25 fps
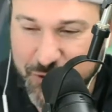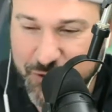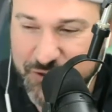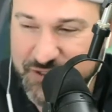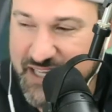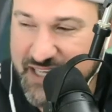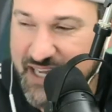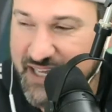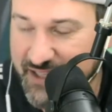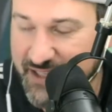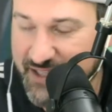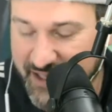so it's
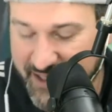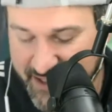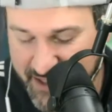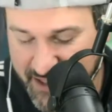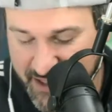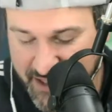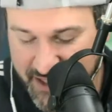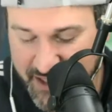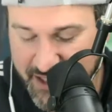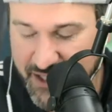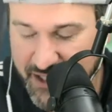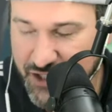not like
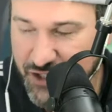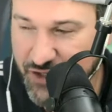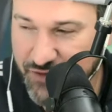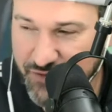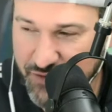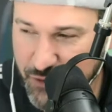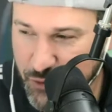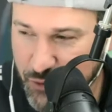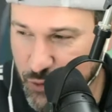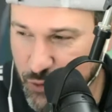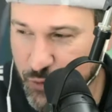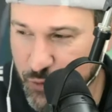you have
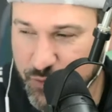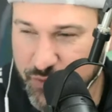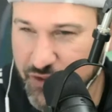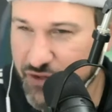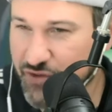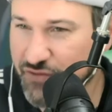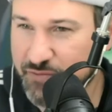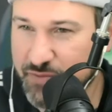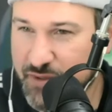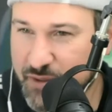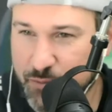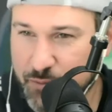a group
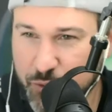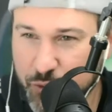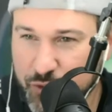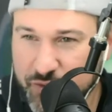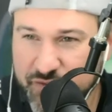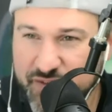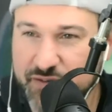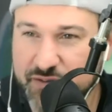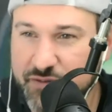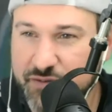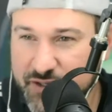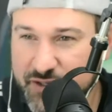of people who
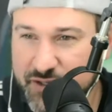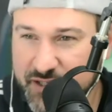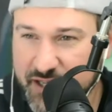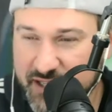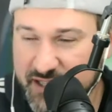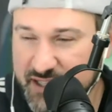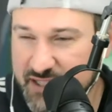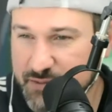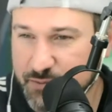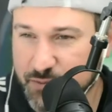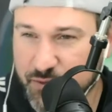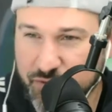have never
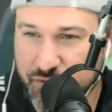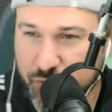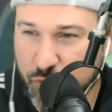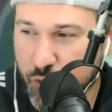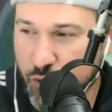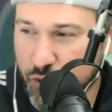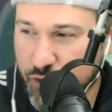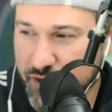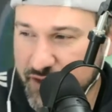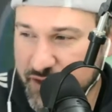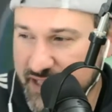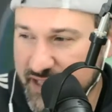done this
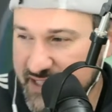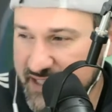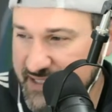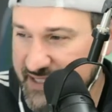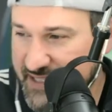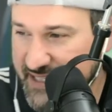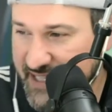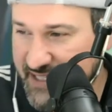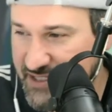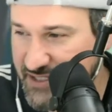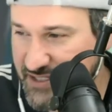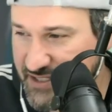before and that's
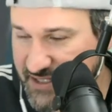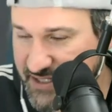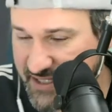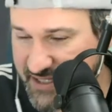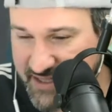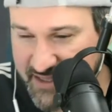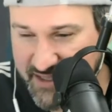and that's